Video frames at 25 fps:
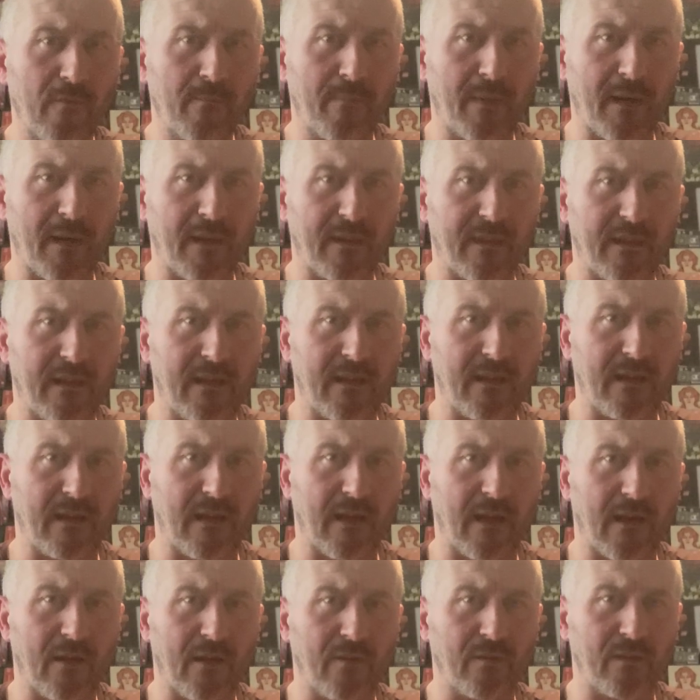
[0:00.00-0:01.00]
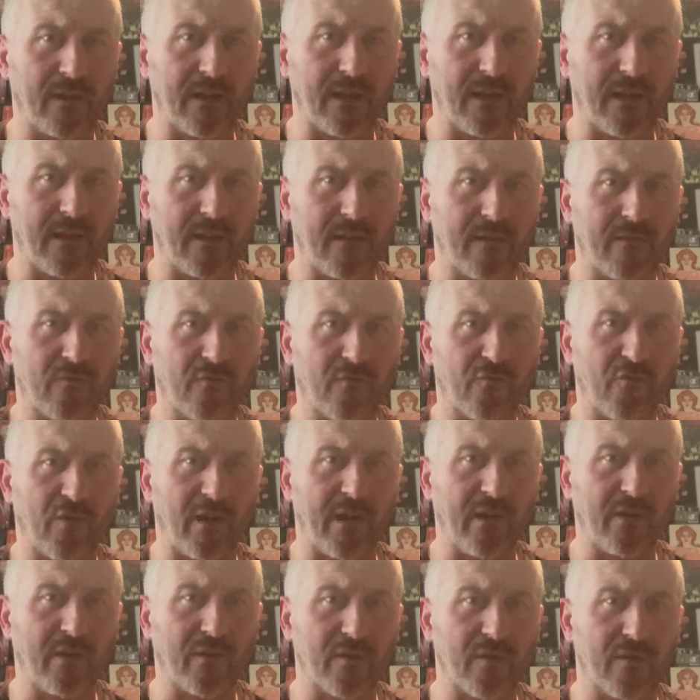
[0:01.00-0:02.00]
by the early
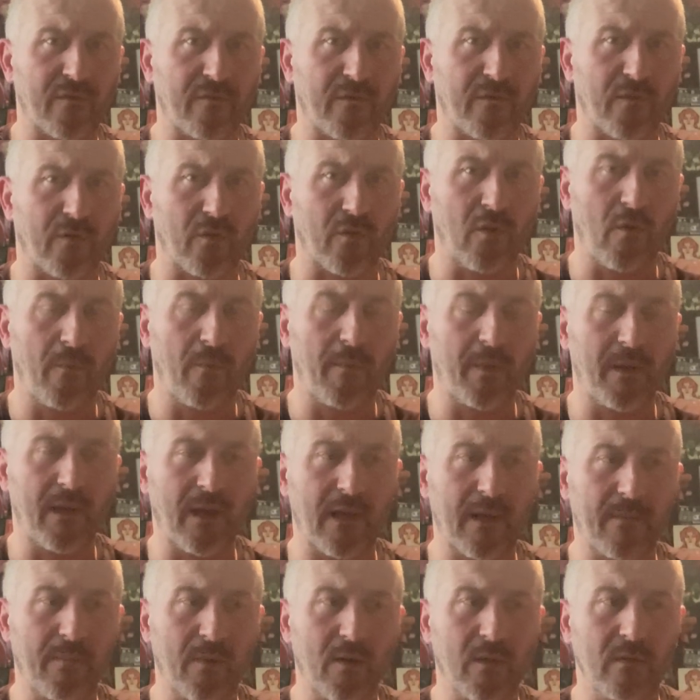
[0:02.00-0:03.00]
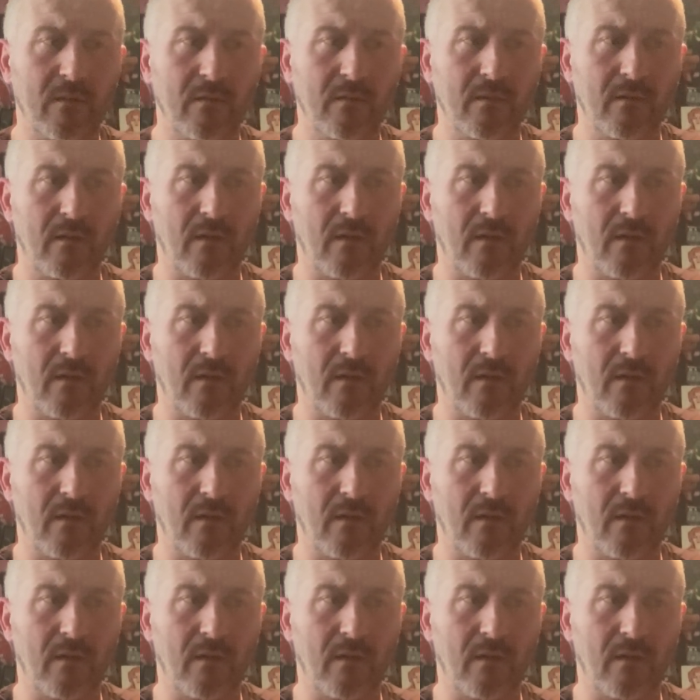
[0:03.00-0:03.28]
trailers for Oppenheimer.